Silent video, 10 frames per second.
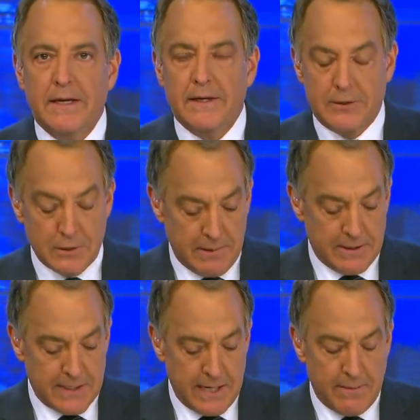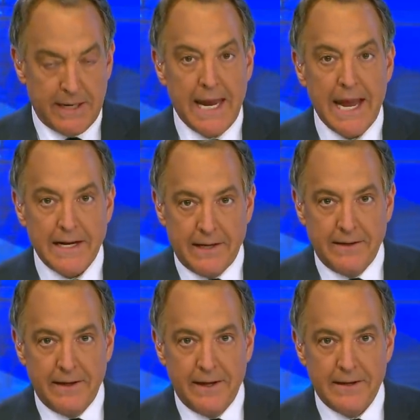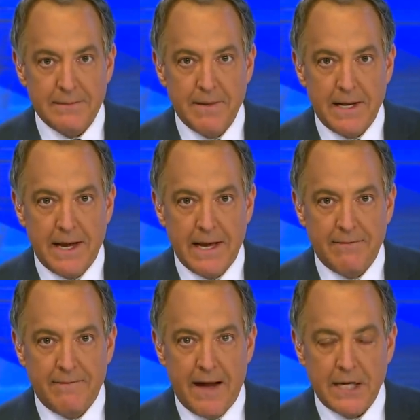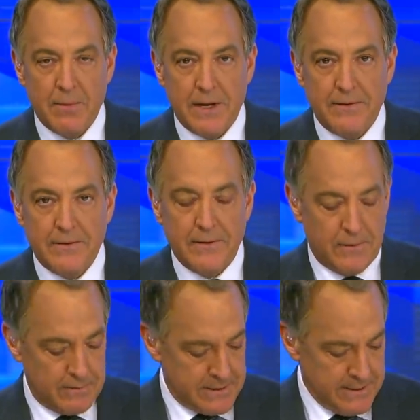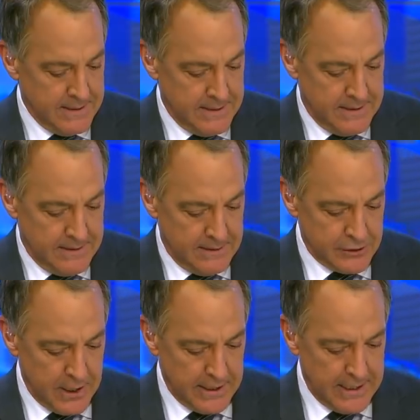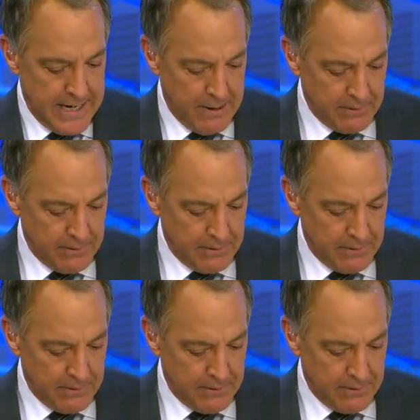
excuse me, in Santiam Canyon, as many have evacuated their homes. Let's check in now